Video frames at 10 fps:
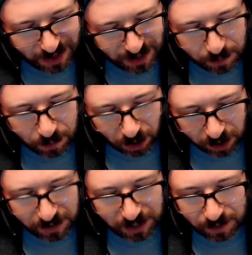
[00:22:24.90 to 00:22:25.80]
think part
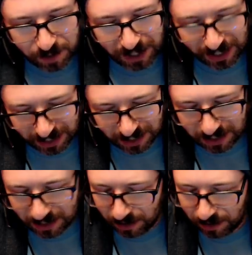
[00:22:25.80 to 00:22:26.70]
of it
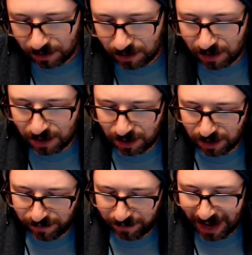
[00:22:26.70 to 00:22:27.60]
is
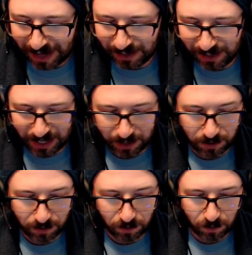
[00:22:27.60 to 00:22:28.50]
the fact that
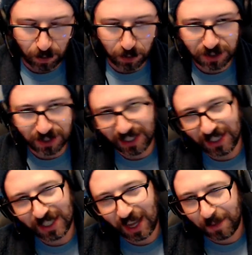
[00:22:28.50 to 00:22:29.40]
most of
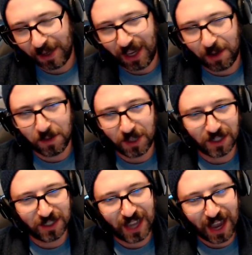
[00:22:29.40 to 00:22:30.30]
this type of game
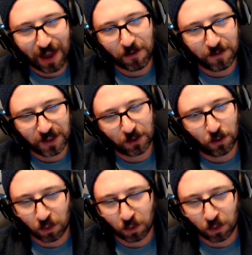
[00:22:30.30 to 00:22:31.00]
doesn't have a physical